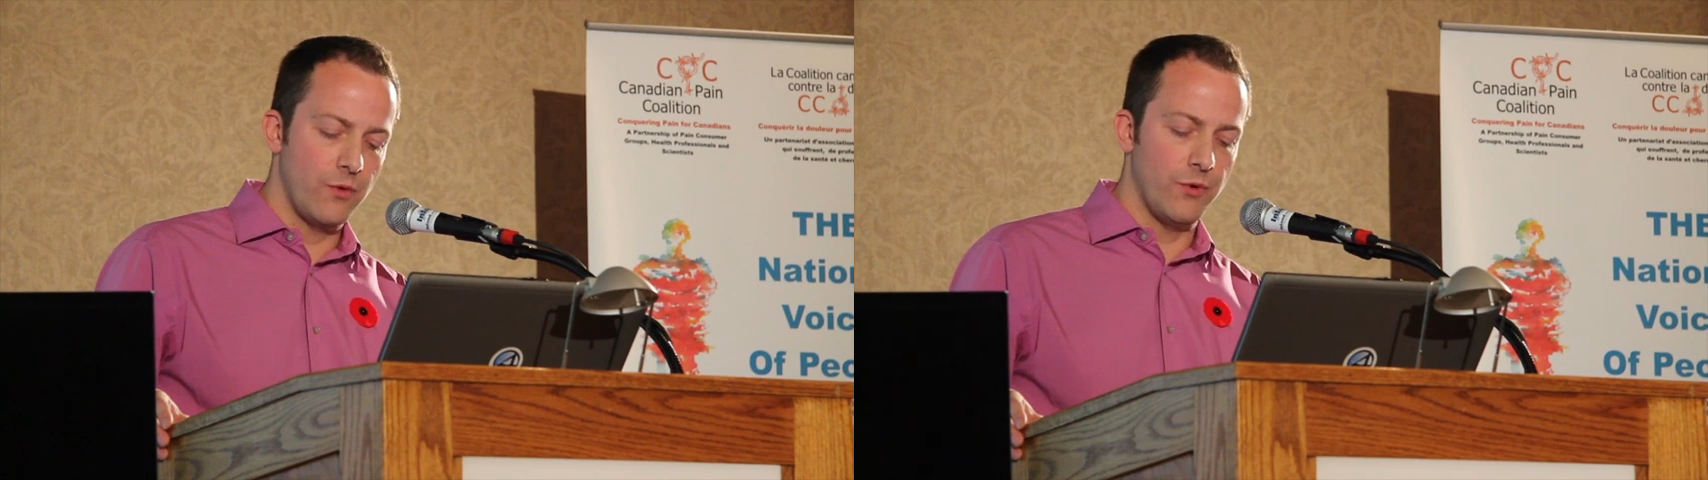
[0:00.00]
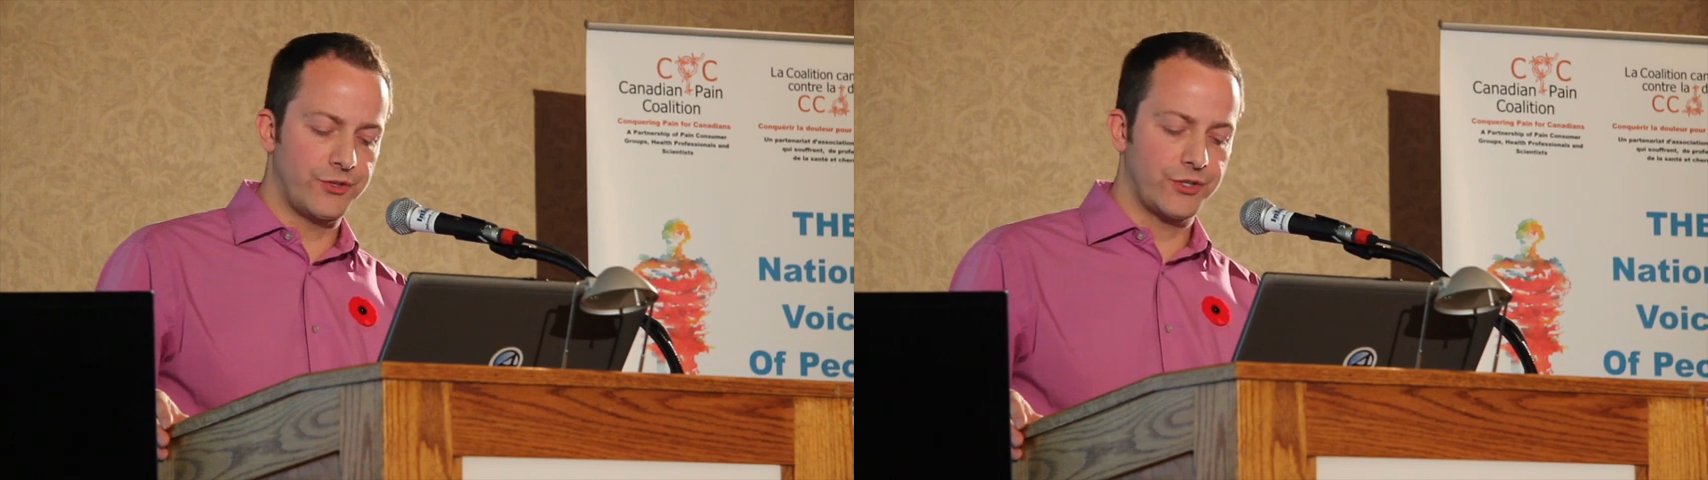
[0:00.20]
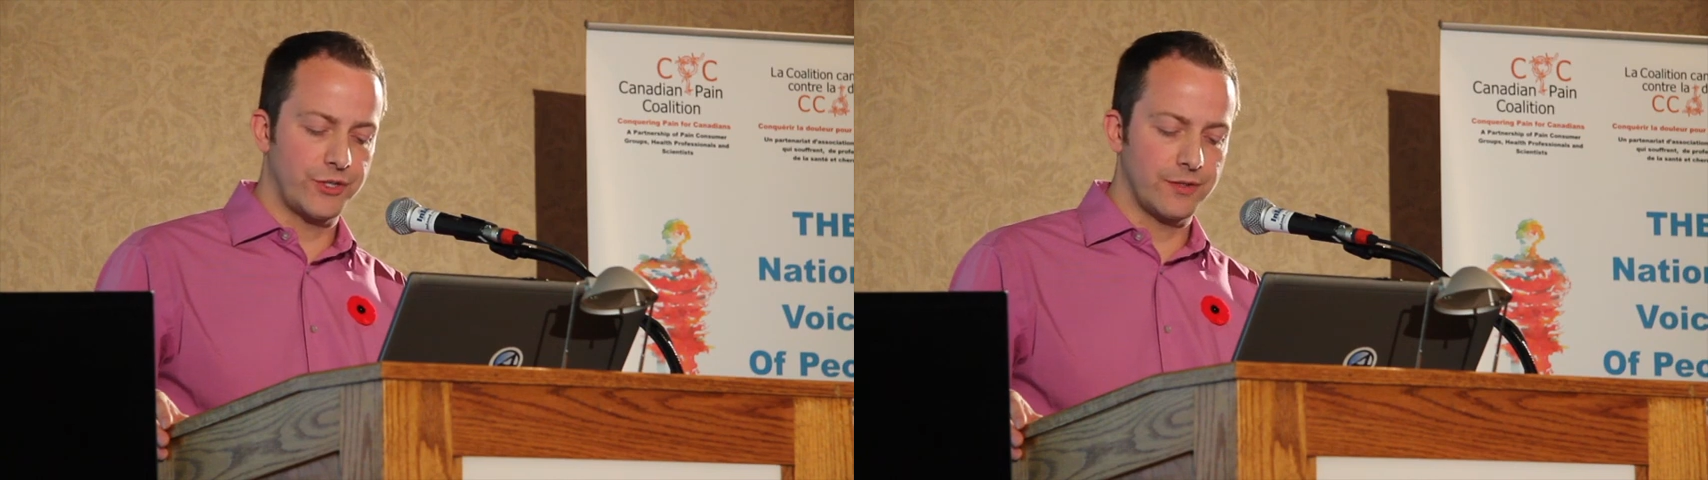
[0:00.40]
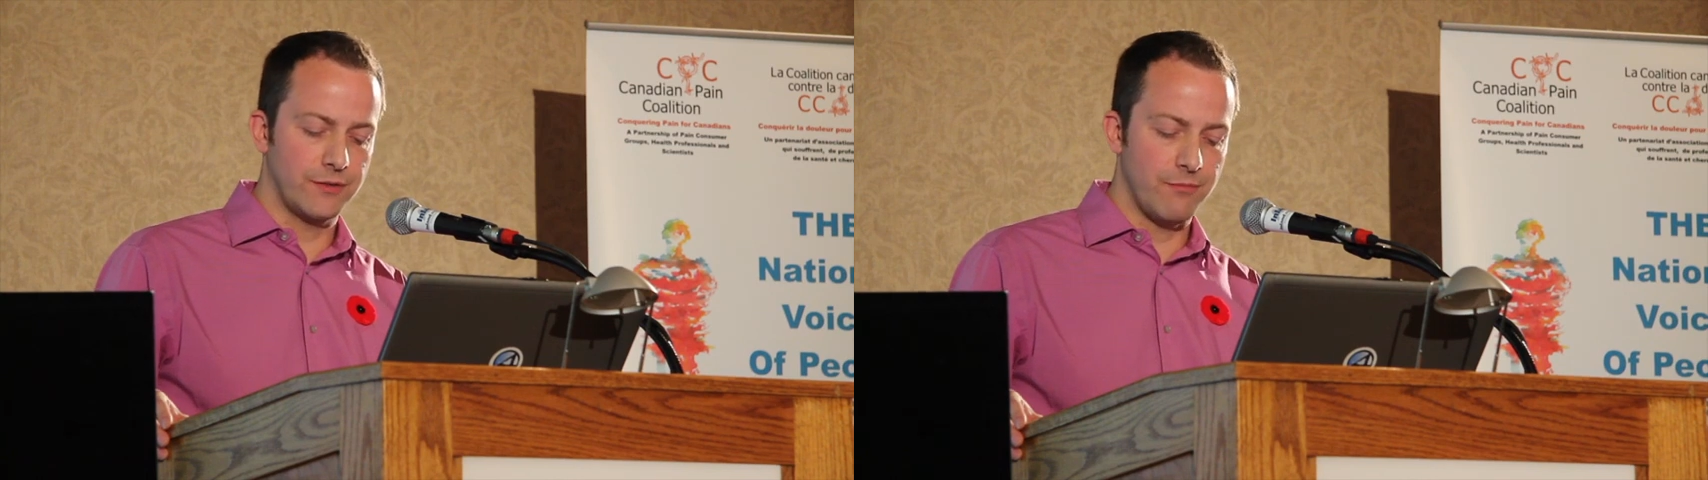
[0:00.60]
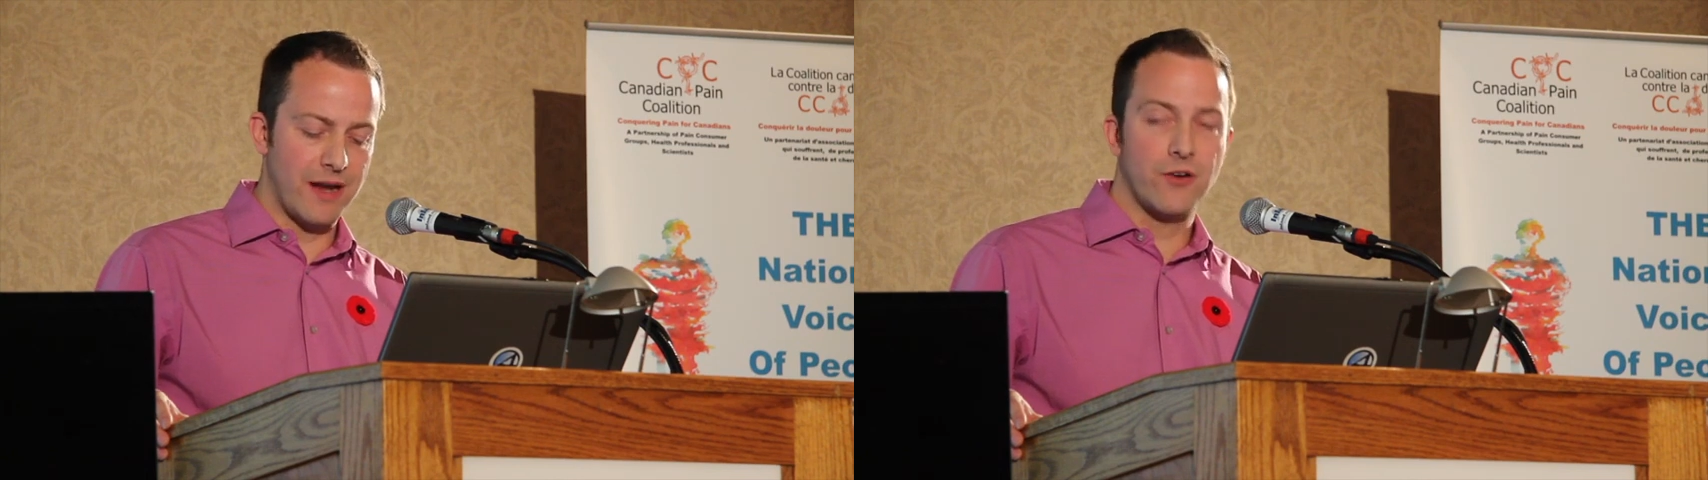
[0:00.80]
which
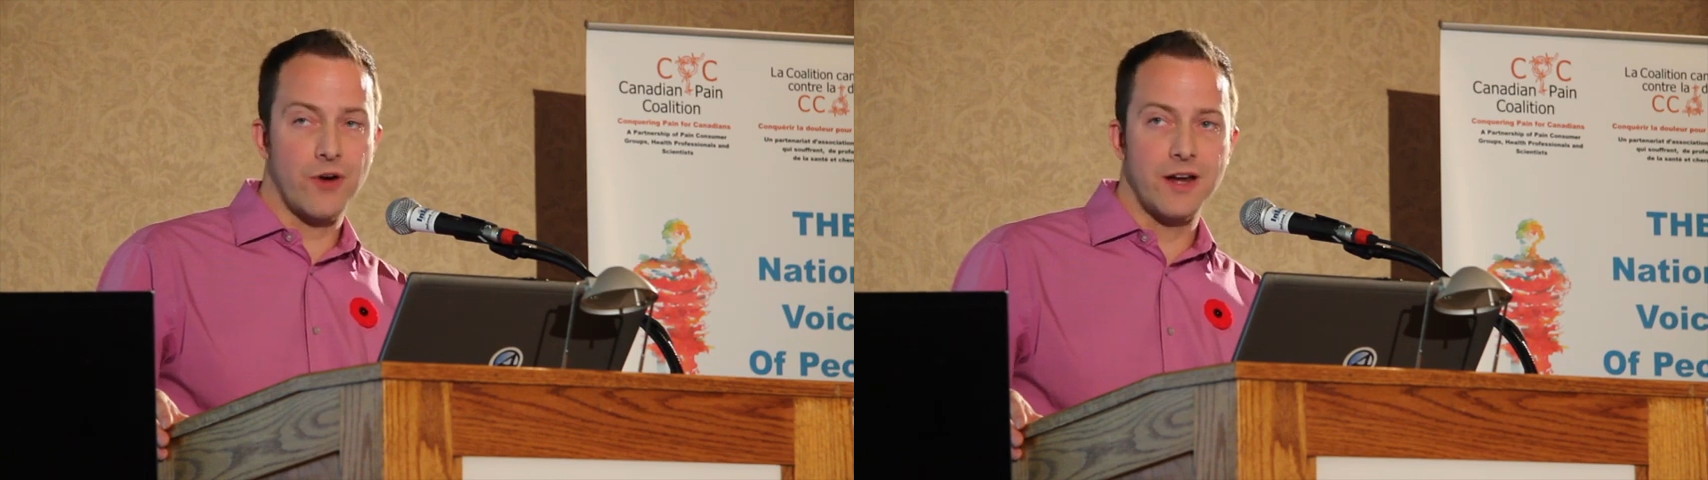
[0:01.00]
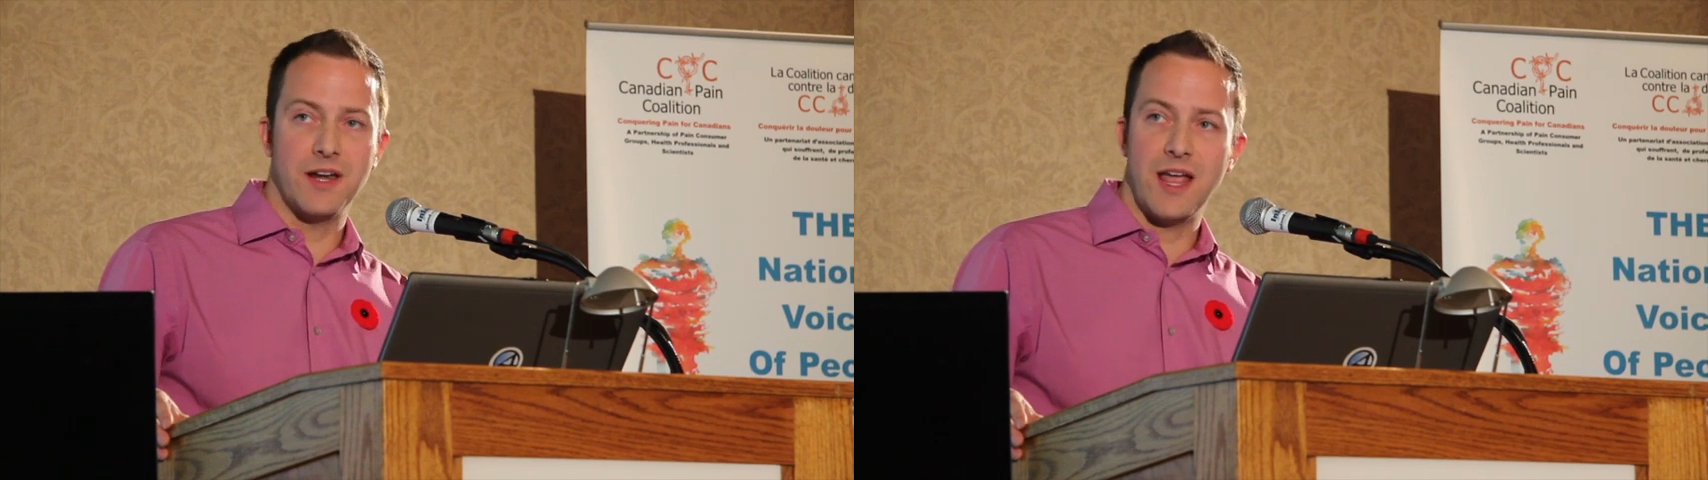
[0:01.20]
might create a